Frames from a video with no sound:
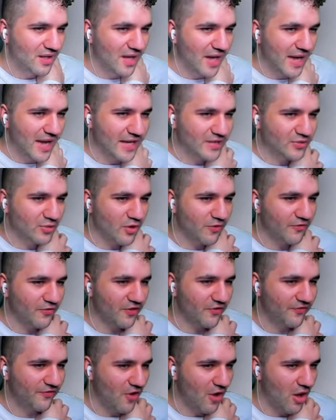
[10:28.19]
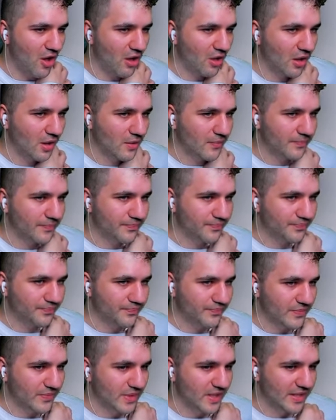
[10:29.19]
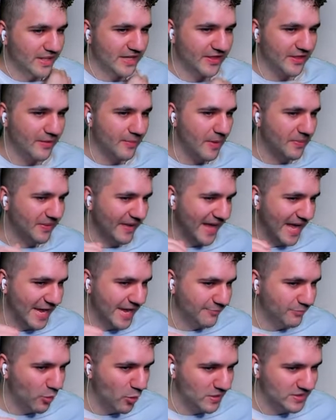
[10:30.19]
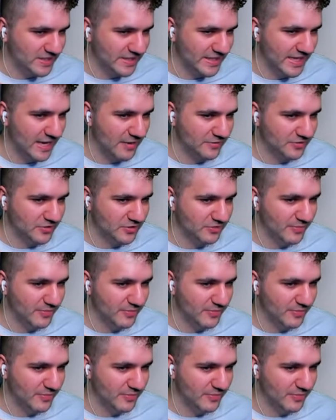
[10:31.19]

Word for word: I guess we'll go for the fall. Give them up to eight poison counters.